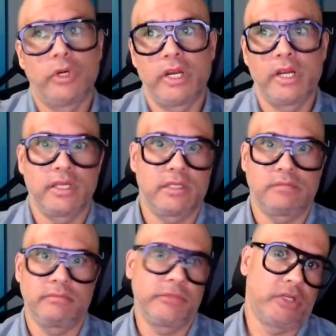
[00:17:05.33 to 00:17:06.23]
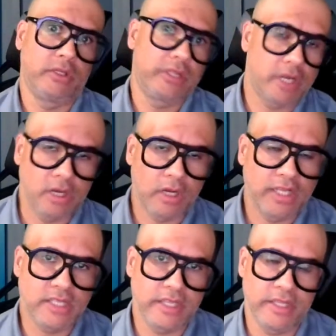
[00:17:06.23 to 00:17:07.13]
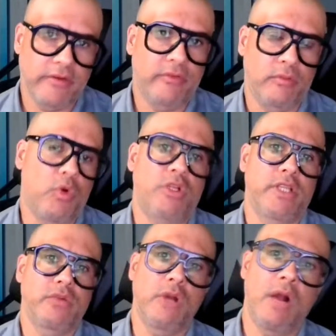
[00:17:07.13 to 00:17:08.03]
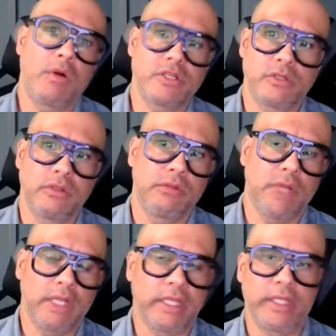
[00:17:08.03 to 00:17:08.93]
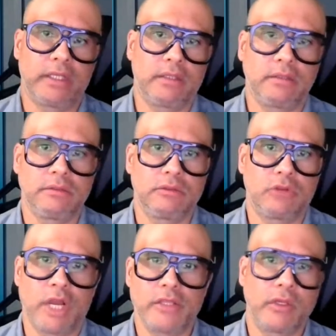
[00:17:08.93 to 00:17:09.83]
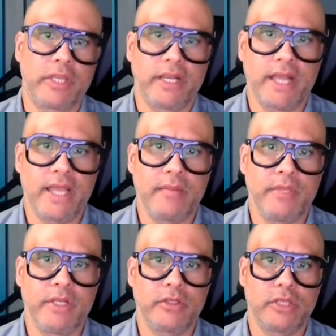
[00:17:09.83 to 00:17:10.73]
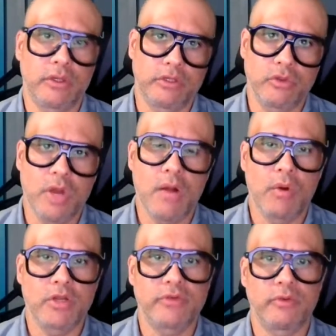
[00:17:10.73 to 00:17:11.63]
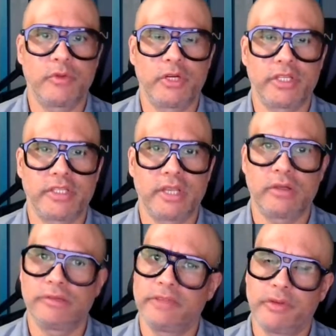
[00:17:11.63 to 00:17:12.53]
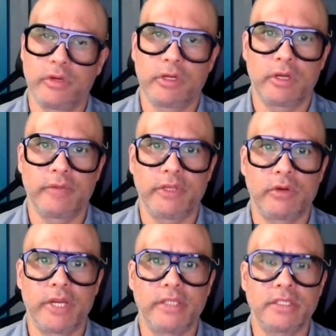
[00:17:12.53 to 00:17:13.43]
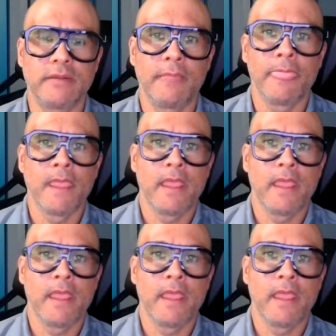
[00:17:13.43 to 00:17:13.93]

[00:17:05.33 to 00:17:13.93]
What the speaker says: Whereas, they're not going to stay there for more than 2 hours. So I think try to get 90 minutes or 2 hours from your executive, and you're going to be great.